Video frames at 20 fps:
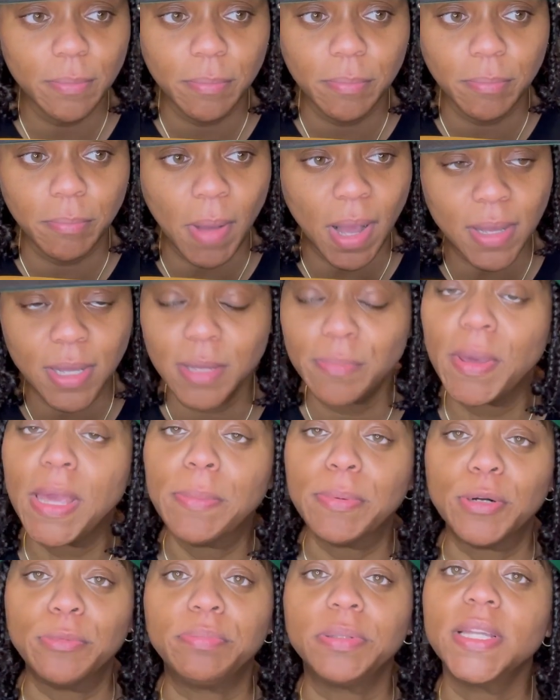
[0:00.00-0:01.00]
my good
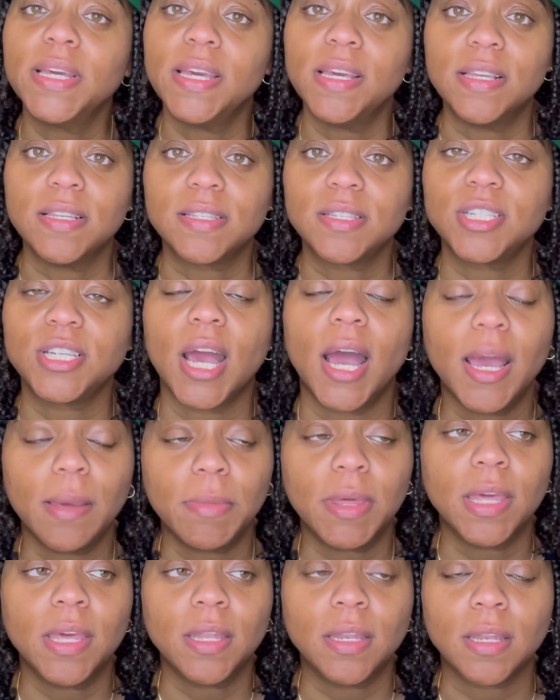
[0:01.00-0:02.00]
people, please chime
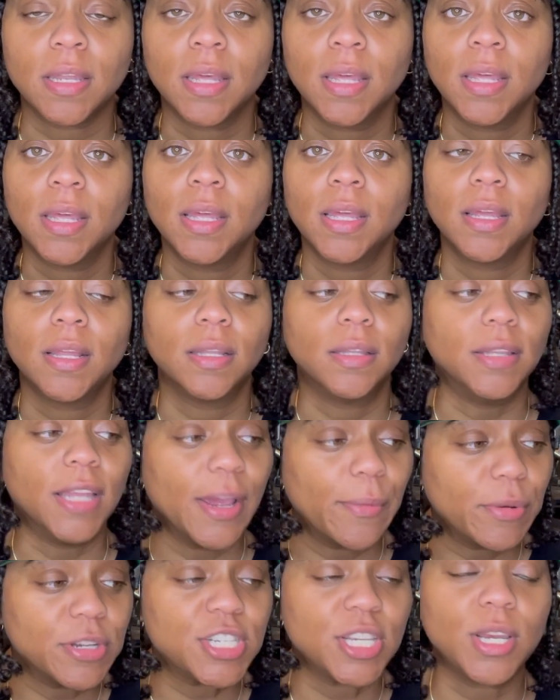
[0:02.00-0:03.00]
in.
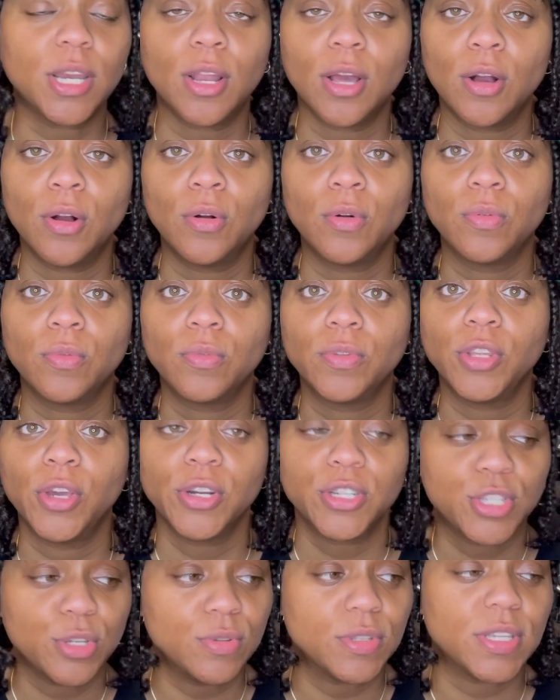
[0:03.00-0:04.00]
Let Regina know
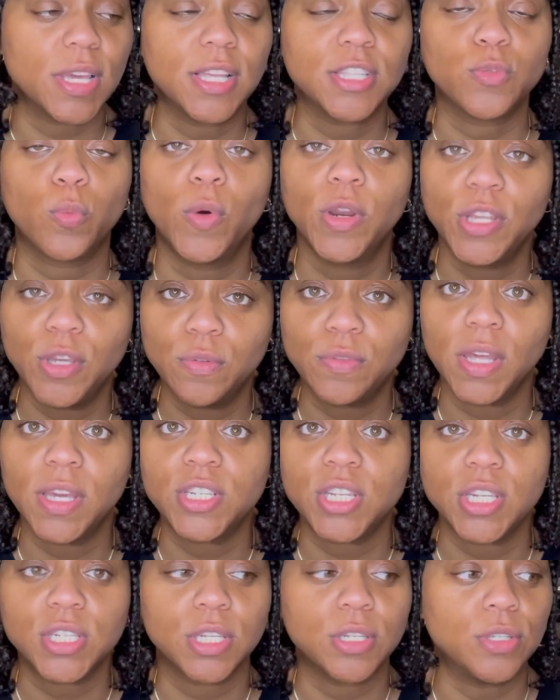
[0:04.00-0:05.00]
your 2 cents. What do you think
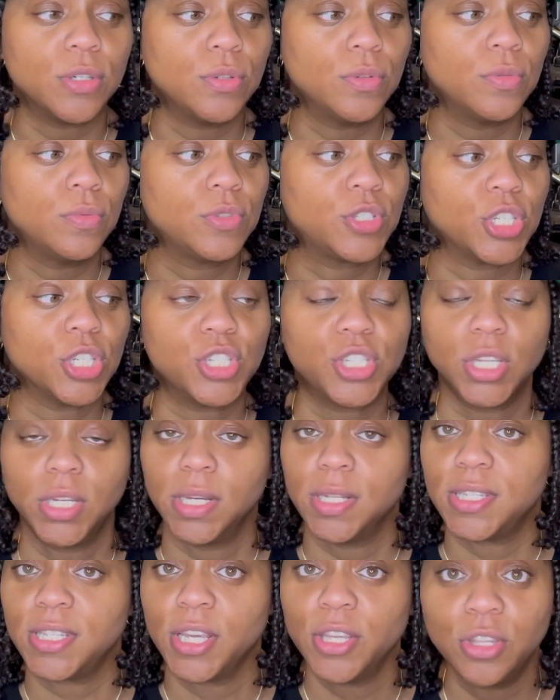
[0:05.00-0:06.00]
she should do? Should she
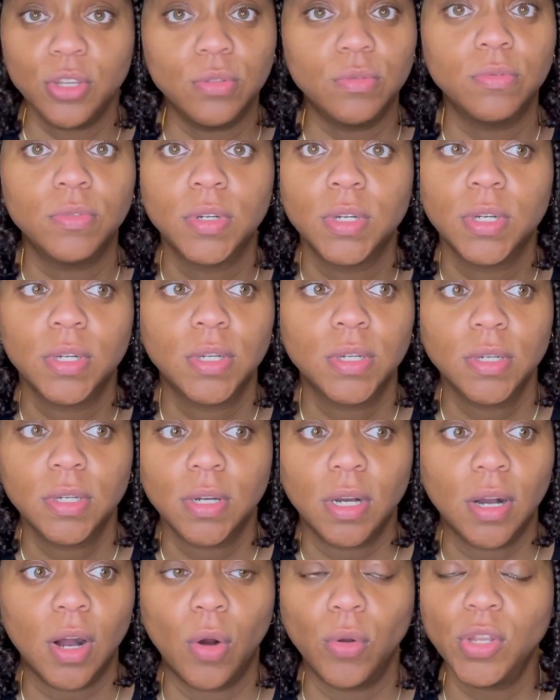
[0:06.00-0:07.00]
continue
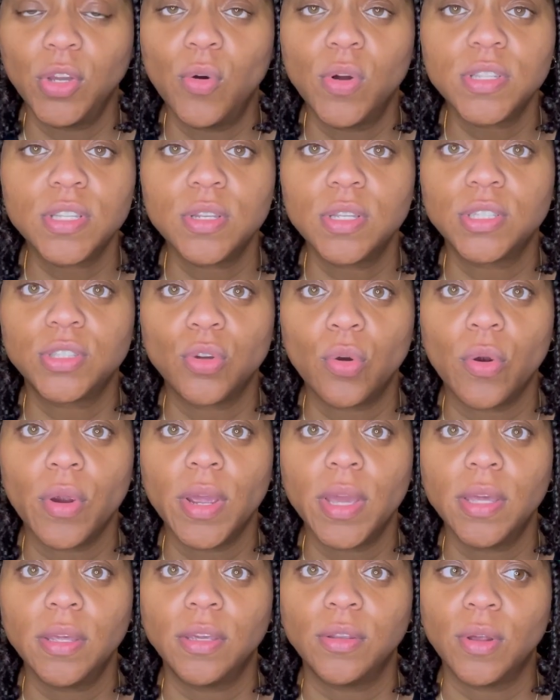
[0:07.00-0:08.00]
holding on to this
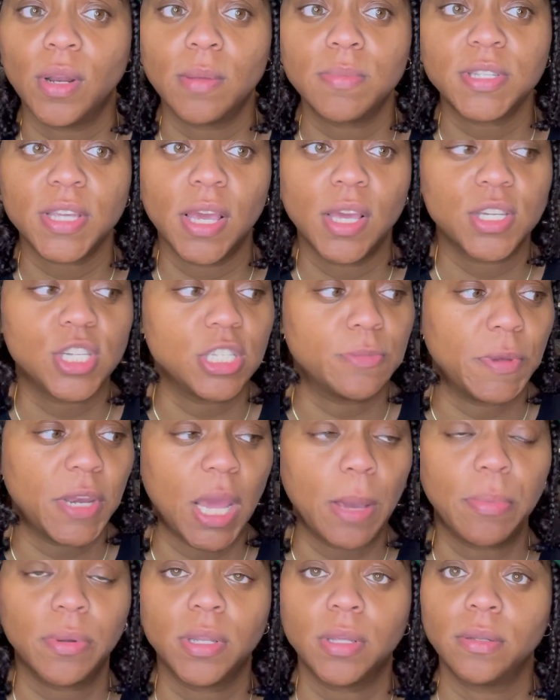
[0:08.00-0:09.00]
story? You know what I'm saying? She's been
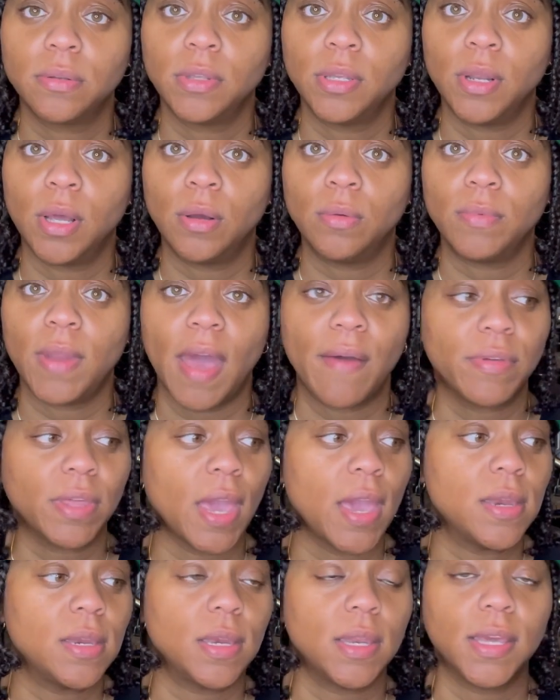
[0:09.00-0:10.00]
able to, you know,
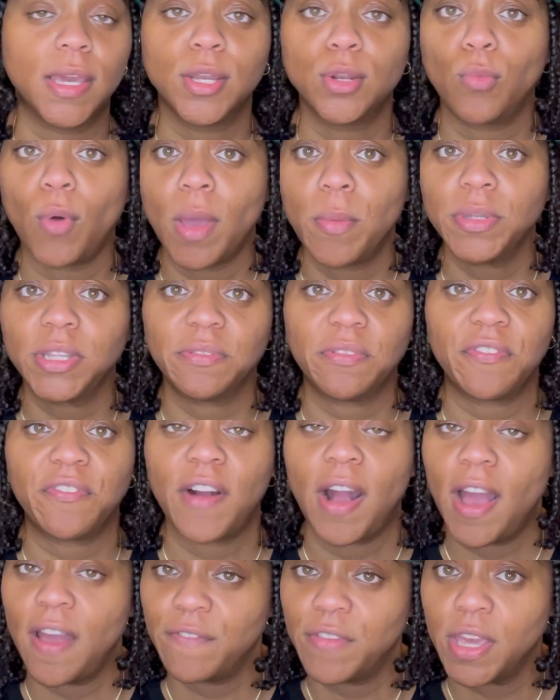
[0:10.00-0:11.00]
navigate it and get away with it for
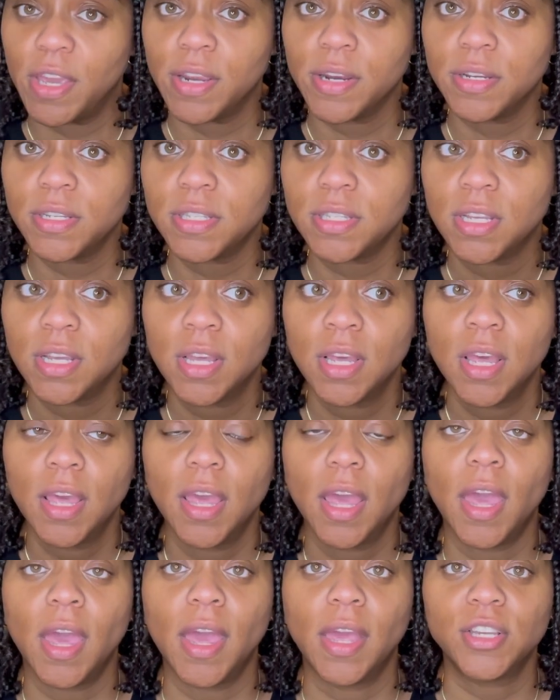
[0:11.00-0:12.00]
5 years.
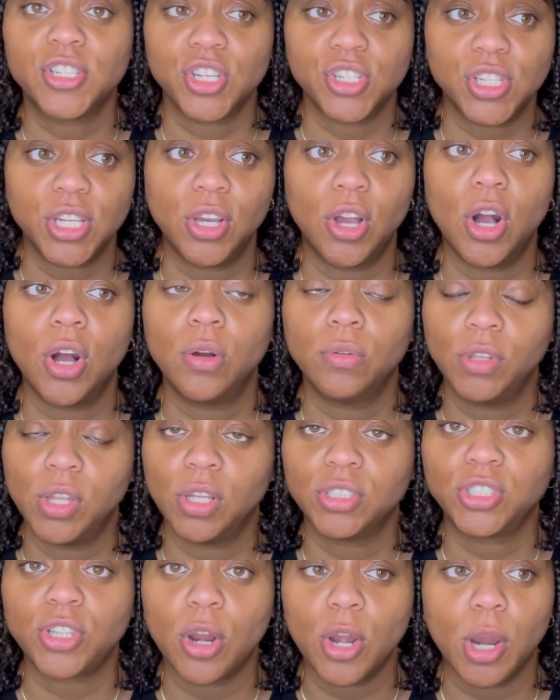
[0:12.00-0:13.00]
And should she go, you
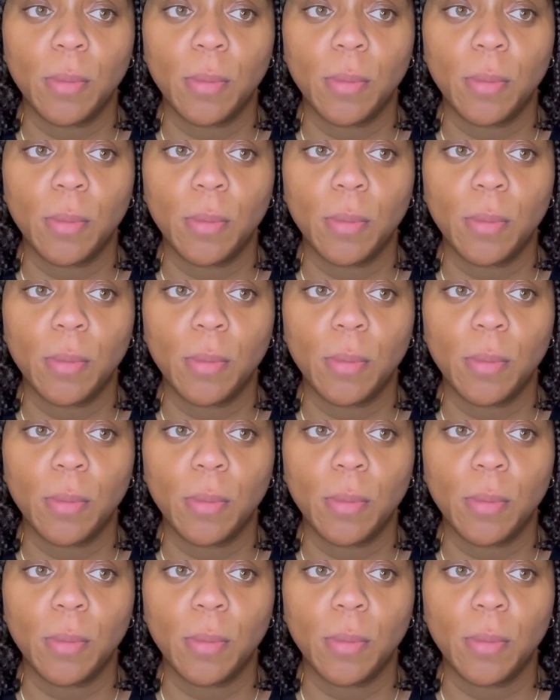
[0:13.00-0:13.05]
know, start her